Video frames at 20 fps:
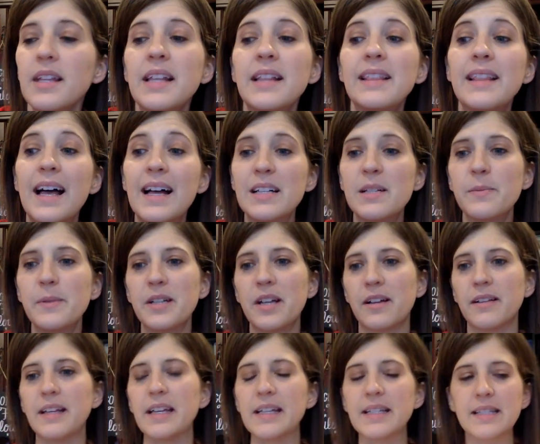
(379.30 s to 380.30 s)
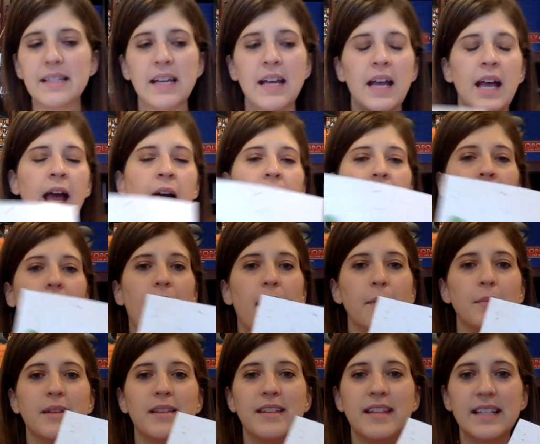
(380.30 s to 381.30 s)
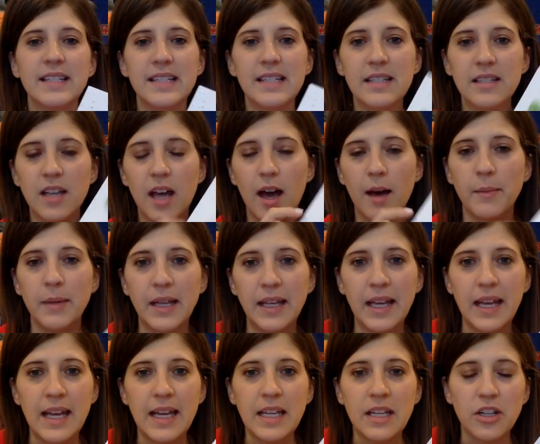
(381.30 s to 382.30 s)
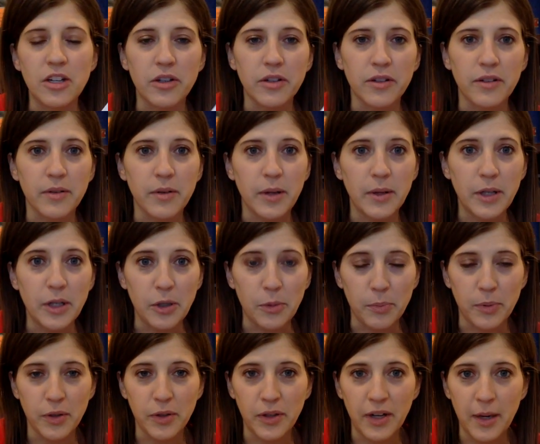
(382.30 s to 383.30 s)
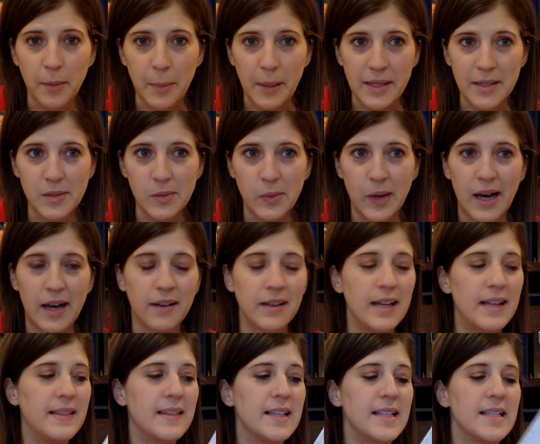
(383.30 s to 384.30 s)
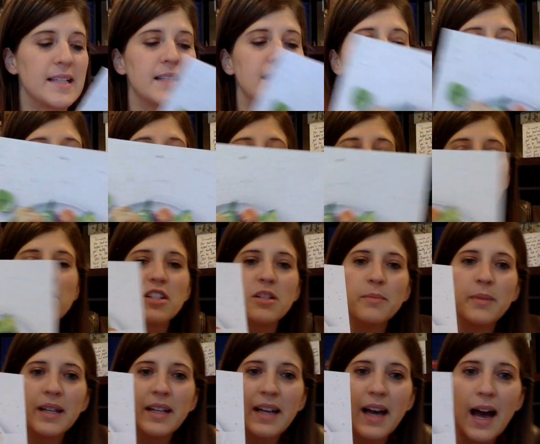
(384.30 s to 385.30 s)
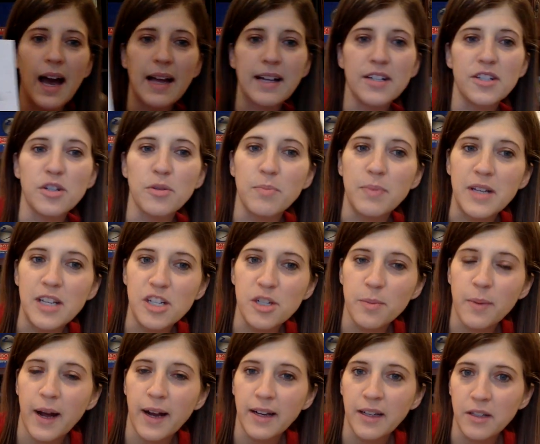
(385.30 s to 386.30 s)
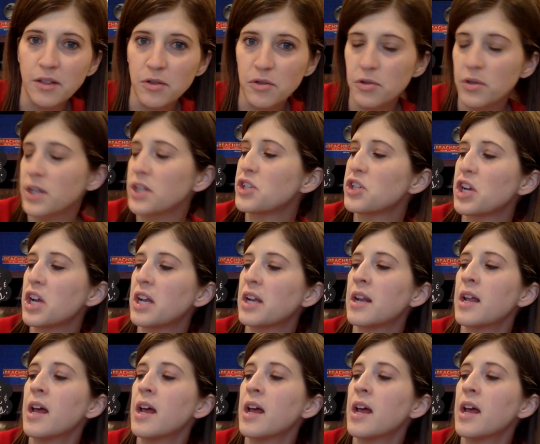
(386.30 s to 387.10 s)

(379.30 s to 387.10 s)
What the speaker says: Last but not least, this is coming in your program as well, and this is the ultimate guide to Beachbody nutrition.